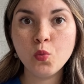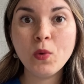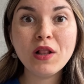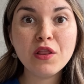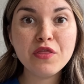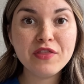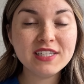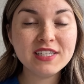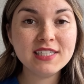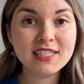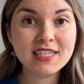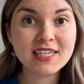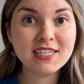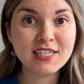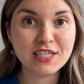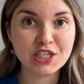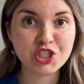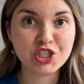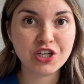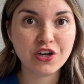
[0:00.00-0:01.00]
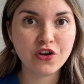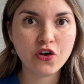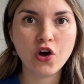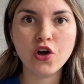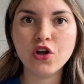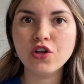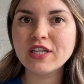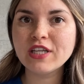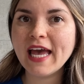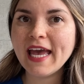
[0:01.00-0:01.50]
Well, this is a condition
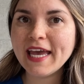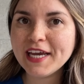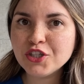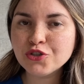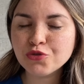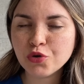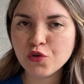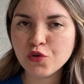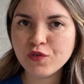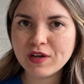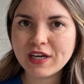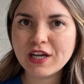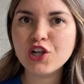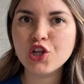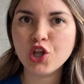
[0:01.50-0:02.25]
called atrophic